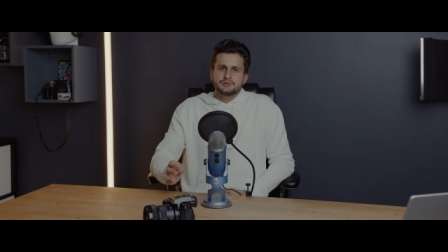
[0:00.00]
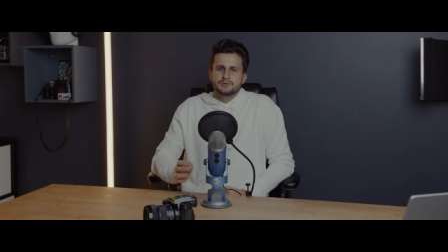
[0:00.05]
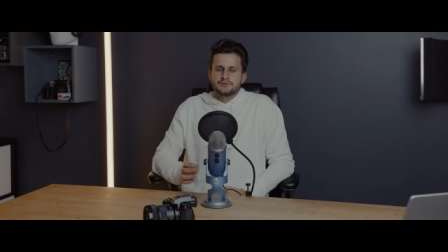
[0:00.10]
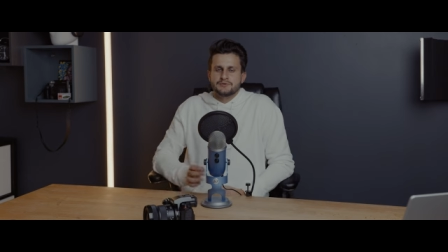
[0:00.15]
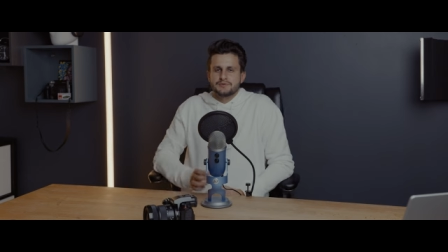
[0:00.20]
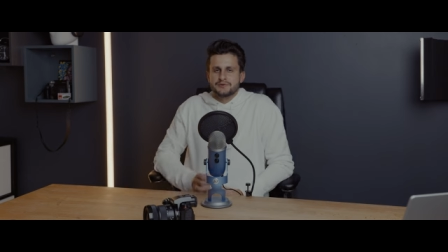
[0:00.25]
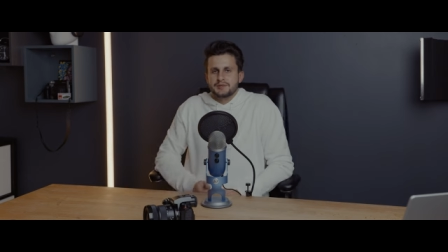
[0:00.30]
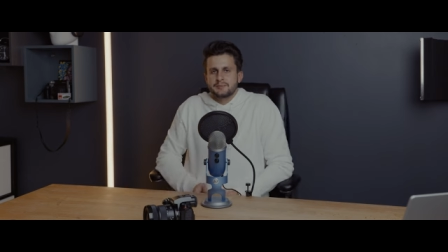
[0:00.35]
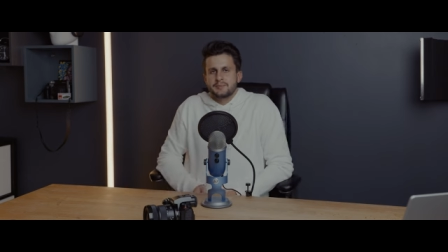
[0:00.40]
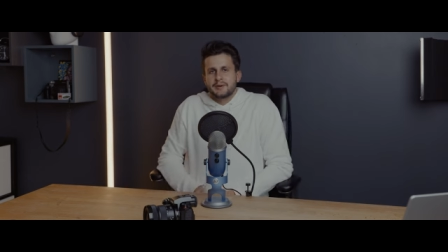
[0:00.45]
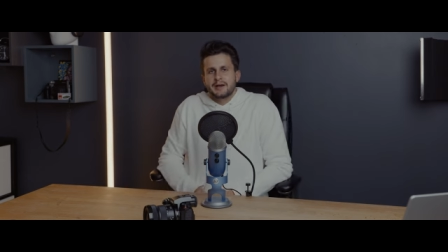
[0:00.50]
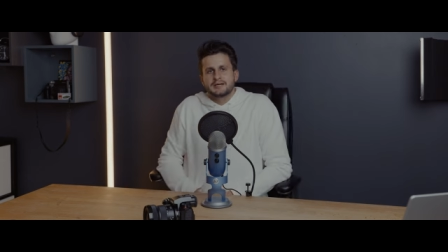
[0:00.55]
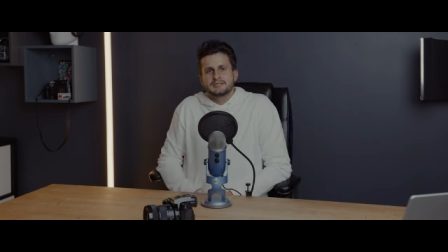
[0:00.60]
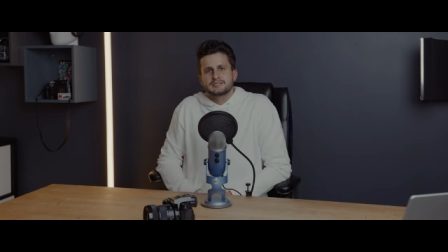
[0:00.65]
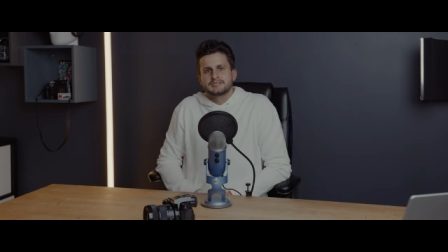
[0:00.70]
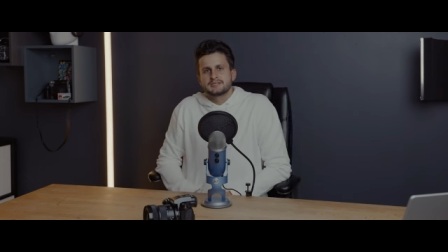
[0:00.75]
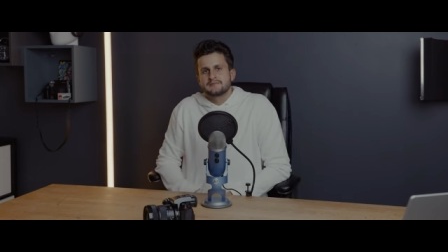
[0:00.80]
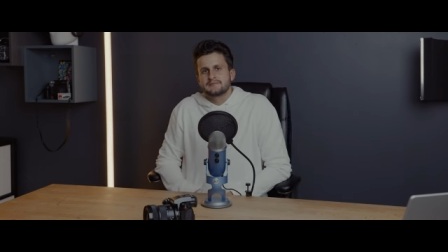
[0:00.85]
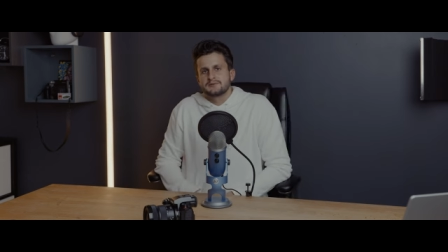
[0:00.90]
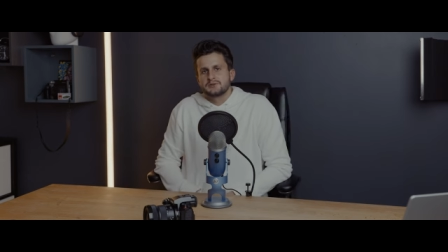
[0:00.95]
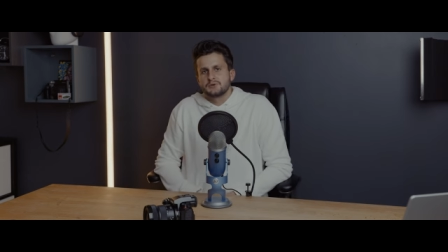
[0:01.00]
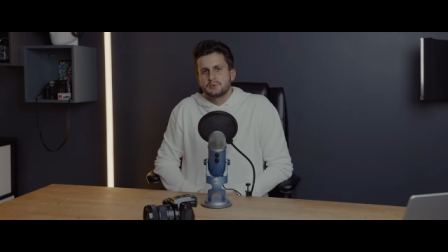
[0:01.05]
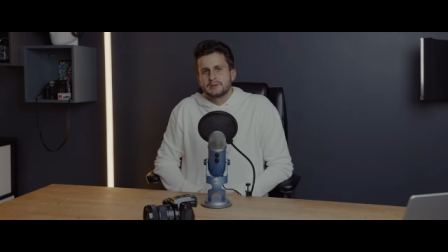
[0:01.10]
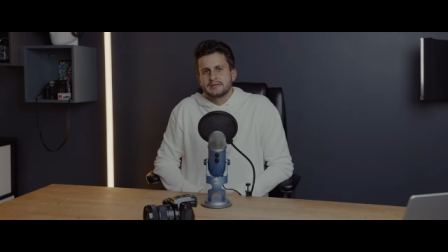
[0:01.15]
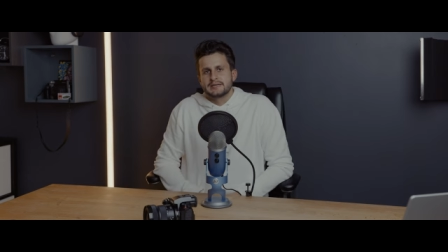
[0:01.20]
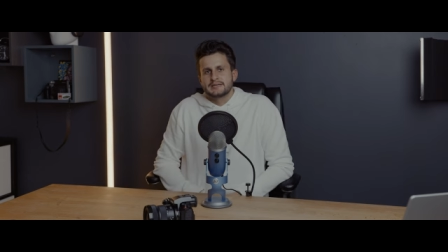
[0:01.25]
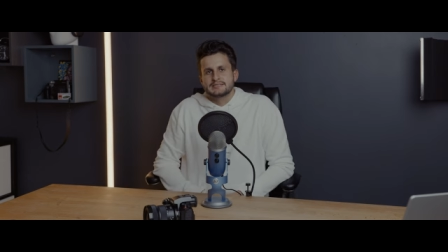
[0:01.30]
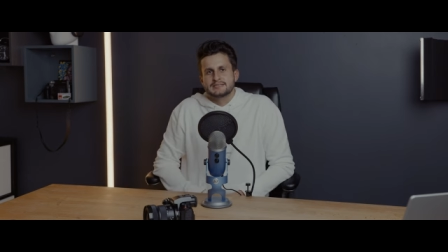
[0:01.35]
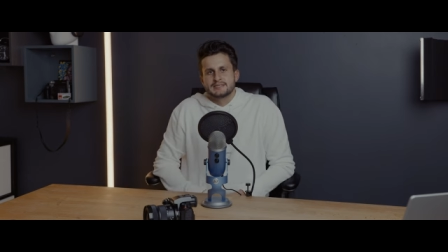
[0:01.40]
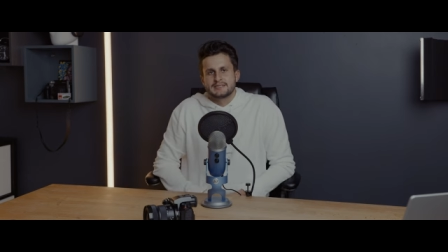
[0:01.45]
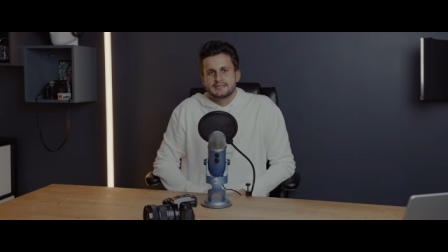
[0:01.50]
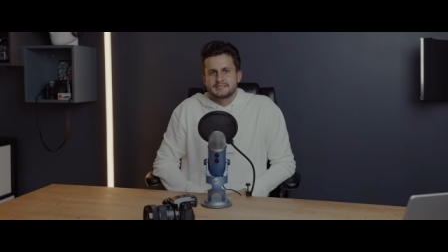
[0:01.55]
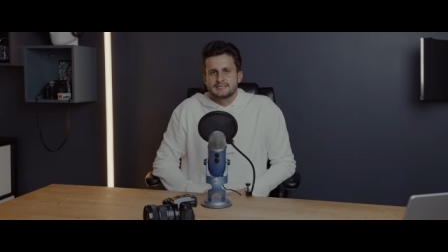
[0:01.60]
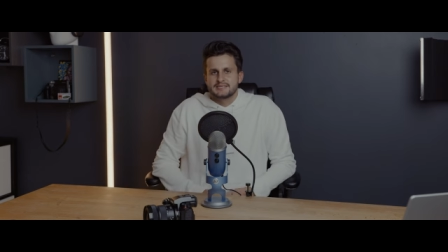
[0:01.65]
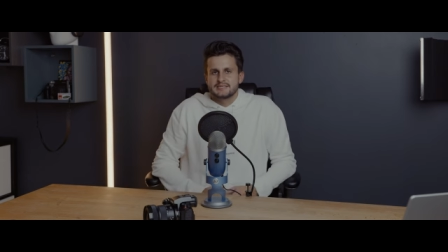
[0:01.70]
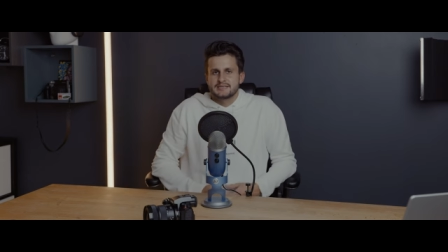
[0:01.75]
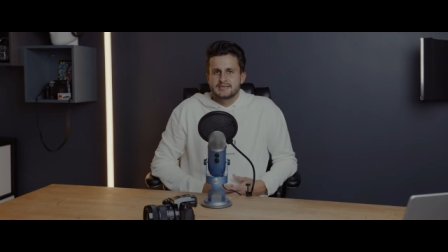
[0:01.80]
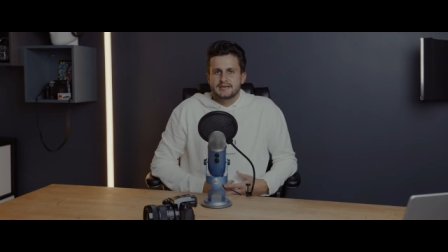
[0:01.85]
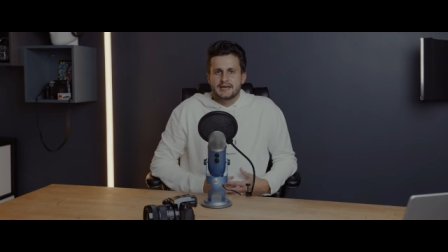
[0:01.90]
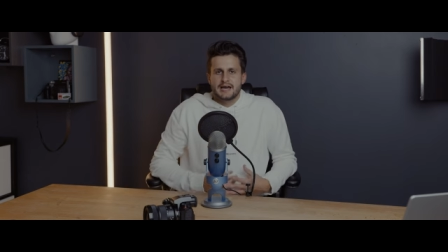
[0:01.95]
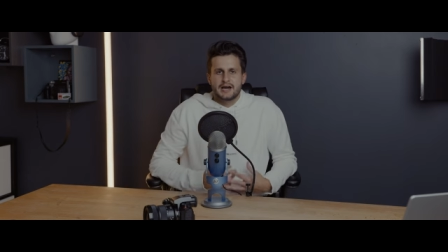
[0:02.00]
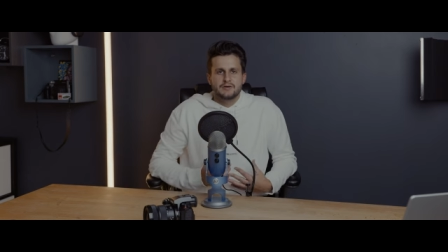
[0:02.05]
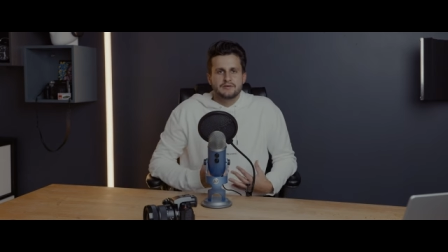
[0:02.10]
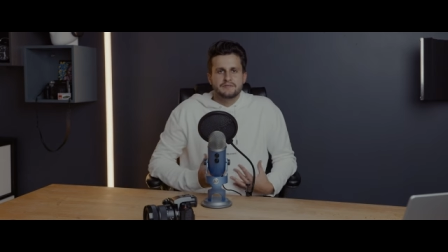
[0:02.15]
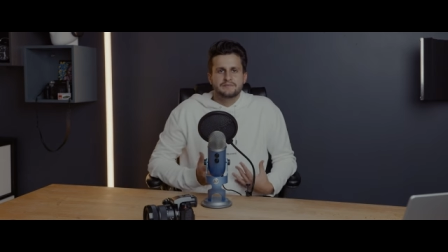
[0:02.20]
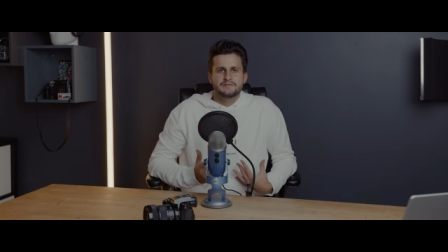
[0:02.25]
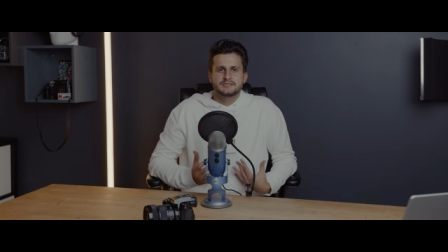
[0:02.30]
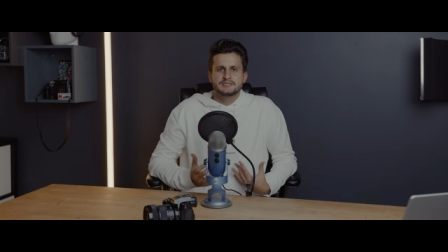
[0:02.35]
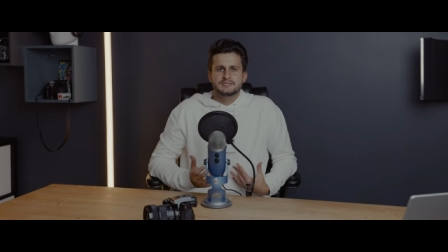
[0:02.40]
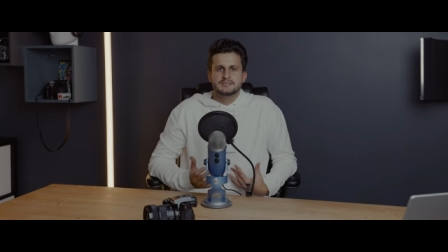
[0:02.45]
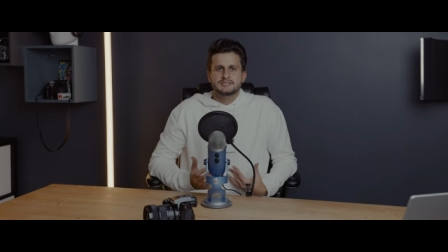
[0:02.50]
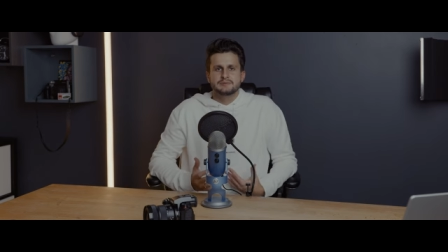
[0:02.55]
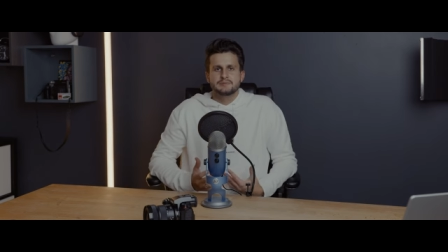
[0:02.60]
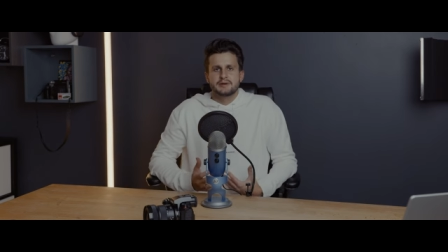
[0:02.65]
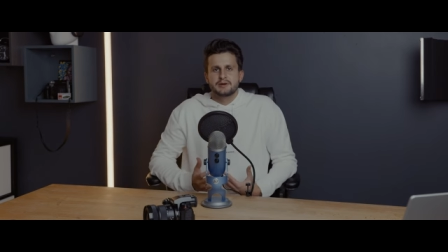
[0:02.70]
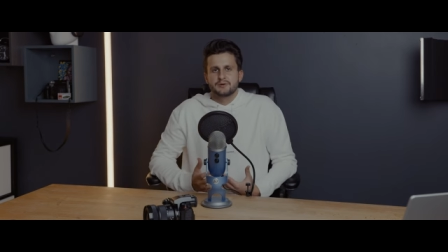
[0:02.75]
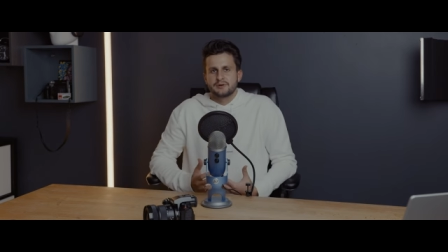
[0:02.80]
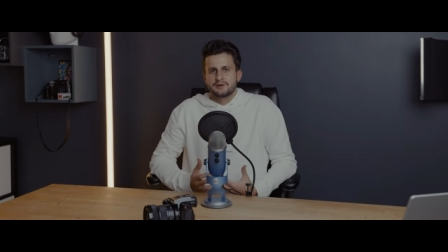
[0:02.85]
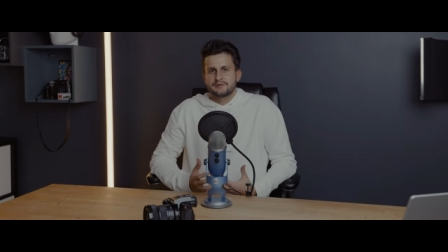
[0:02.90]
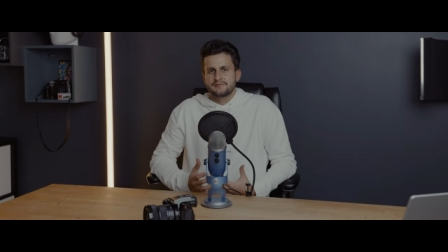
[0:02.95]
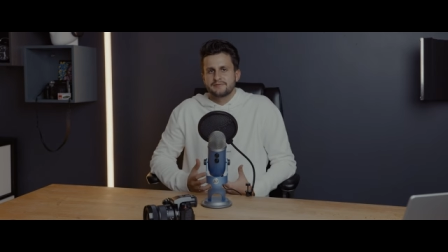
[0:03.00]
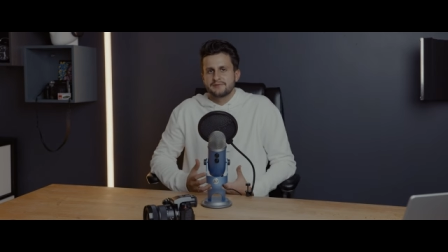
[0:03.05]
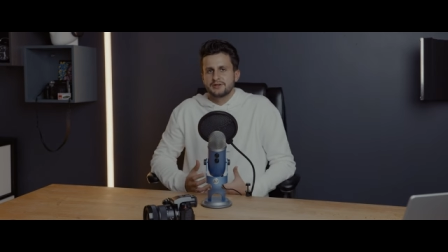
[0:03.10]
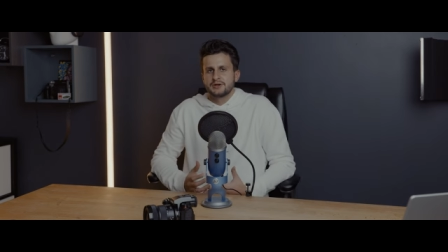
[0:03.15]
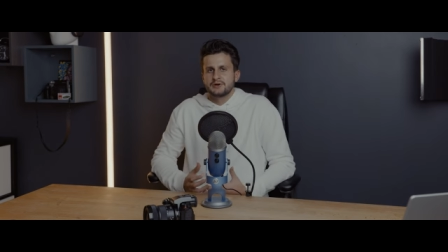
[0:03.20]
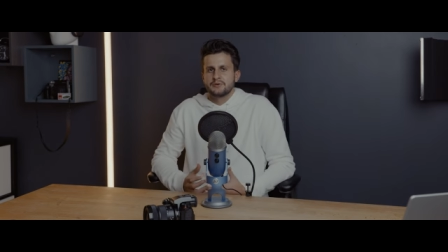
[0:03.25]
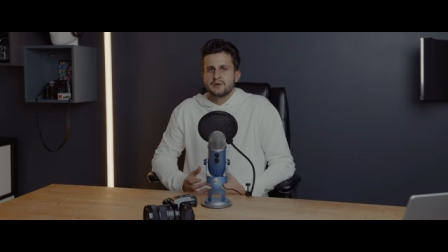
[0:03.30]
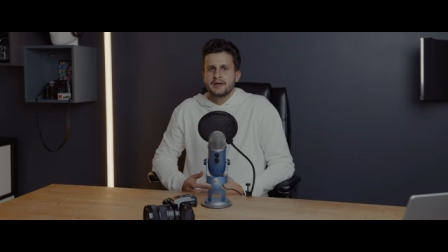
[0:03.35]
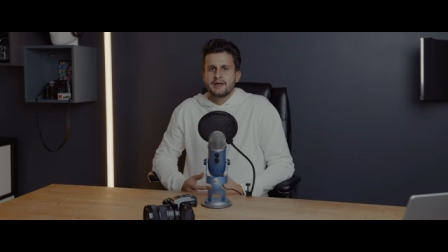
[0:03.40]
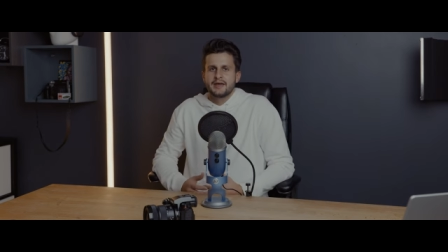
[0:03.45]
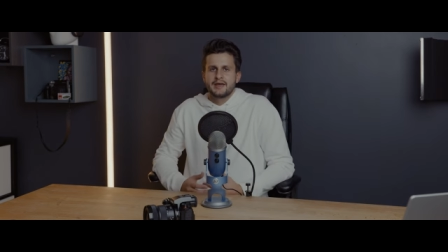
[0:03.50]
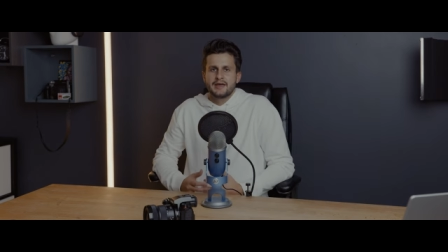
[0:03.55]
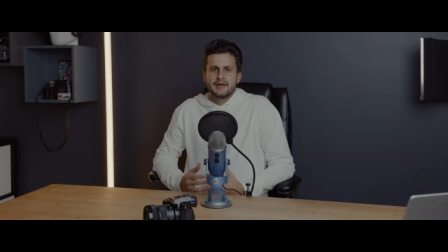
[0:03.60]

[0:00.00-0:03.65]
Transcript: II for the past several weeks and seeing how it fits into my workflow